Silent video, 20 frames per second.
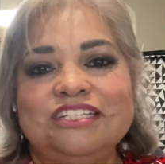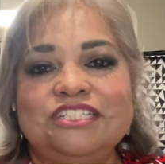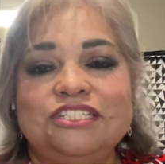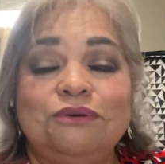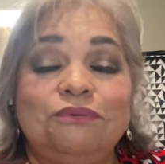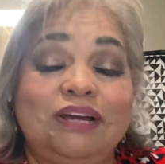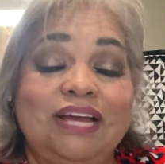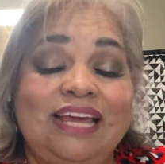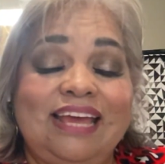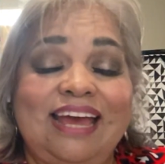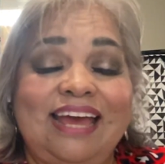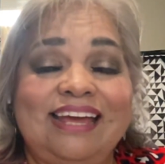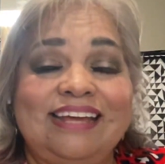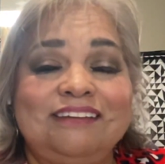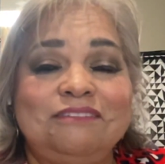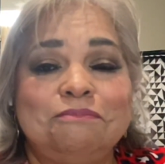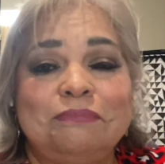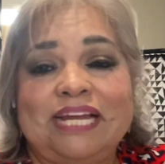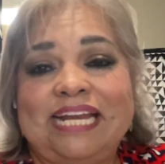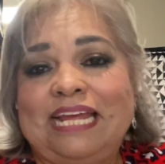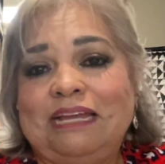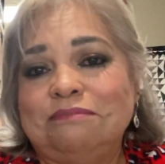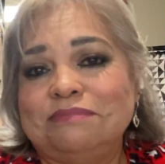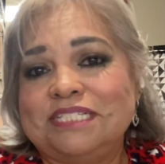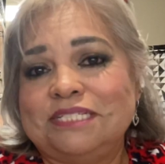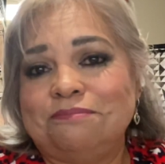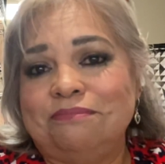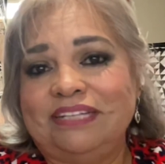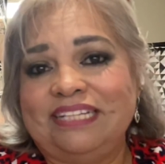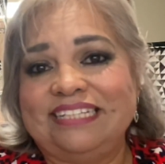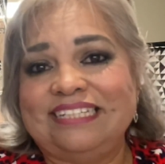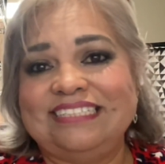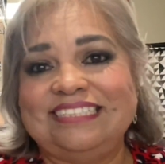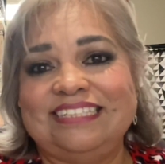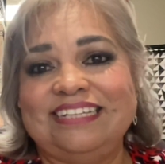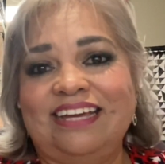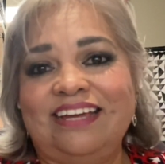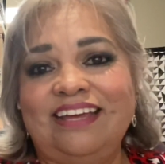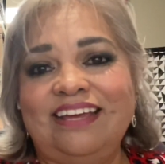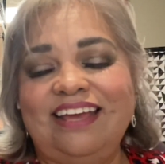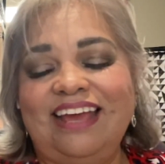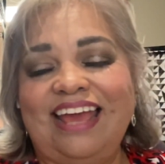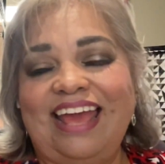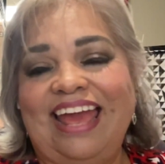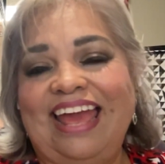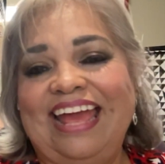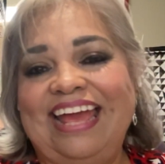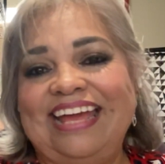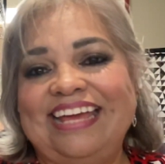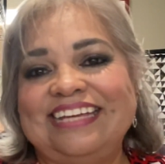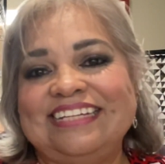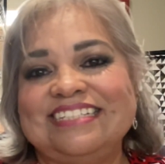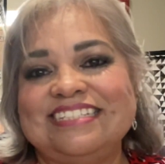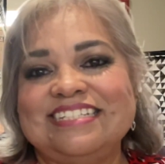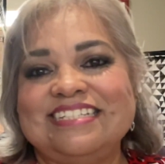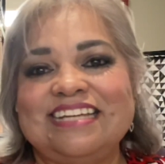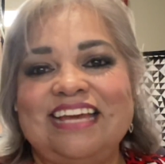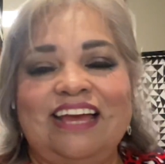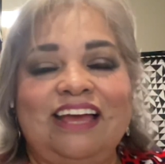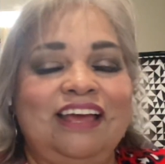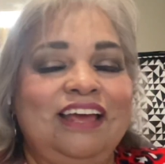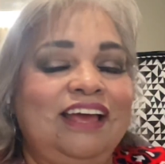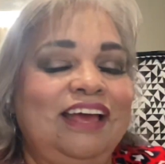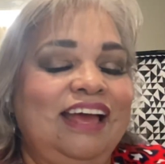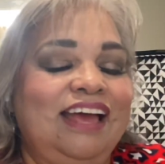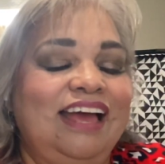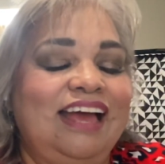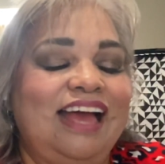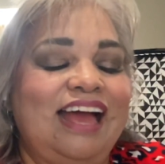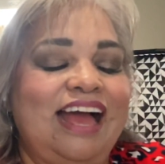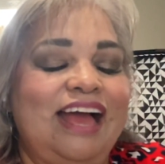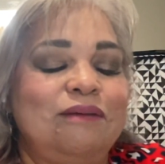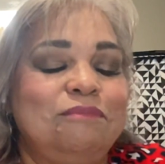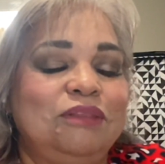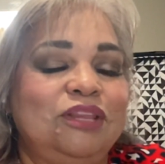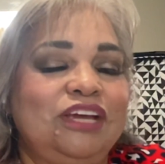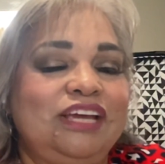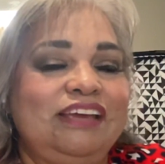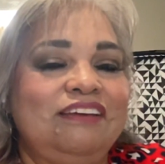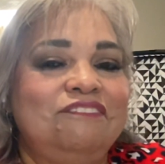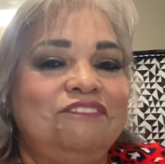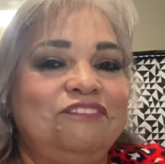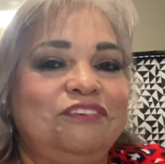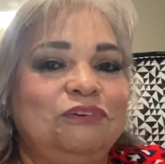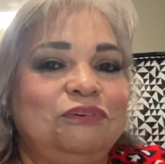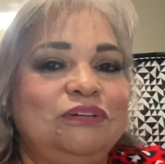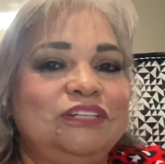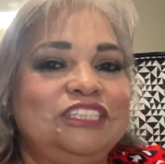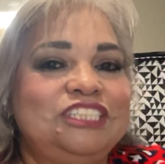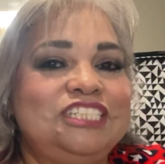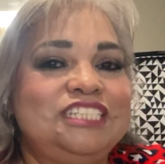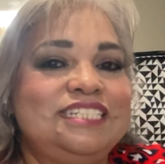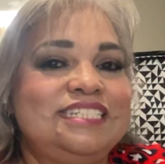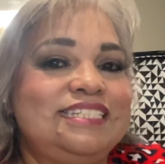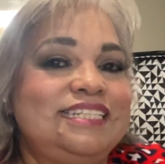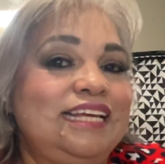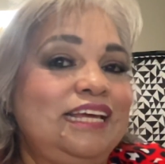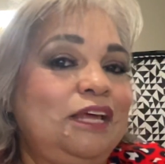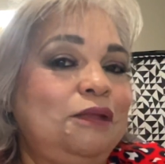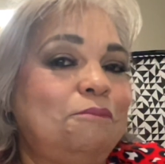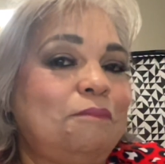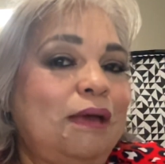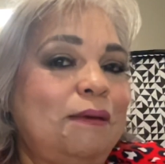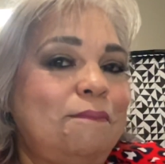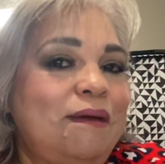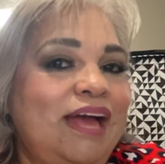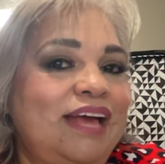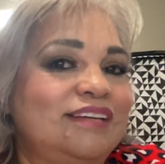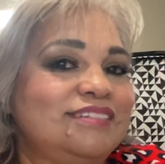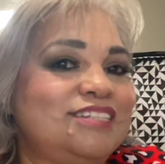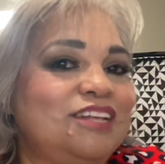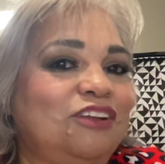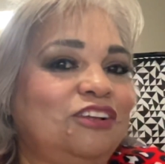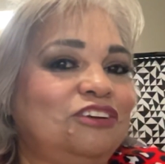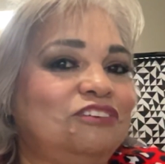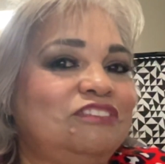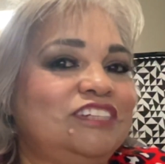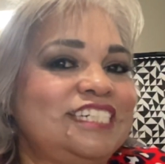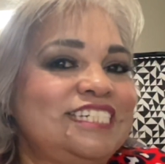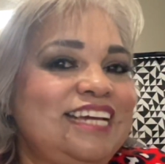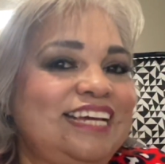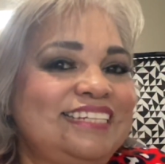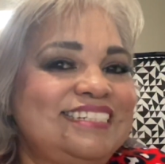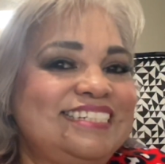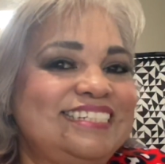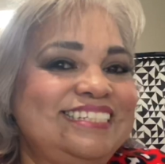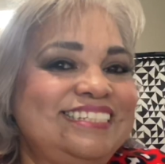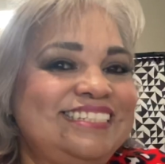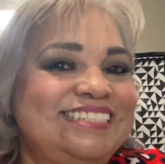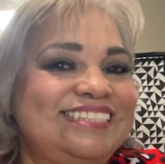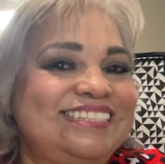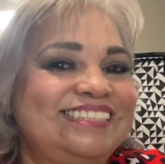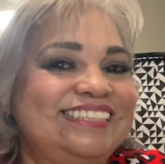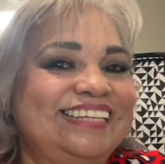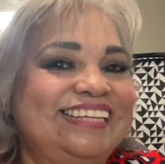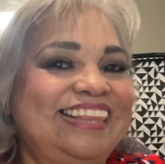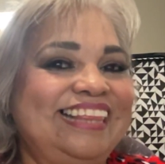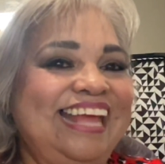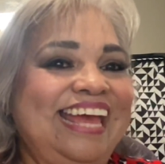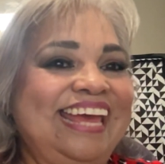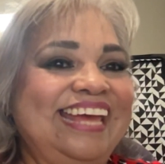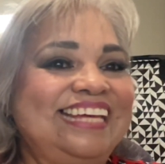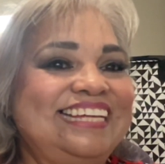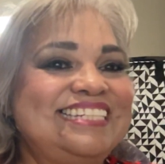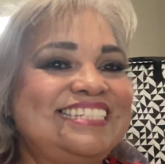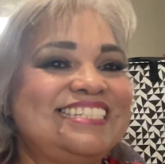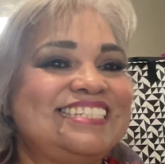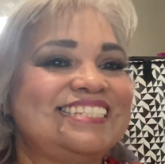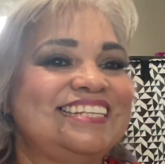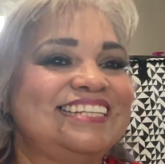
So again, my name is Melinda, and I'm looking forward to seeing my bags all over Texas. Thanks.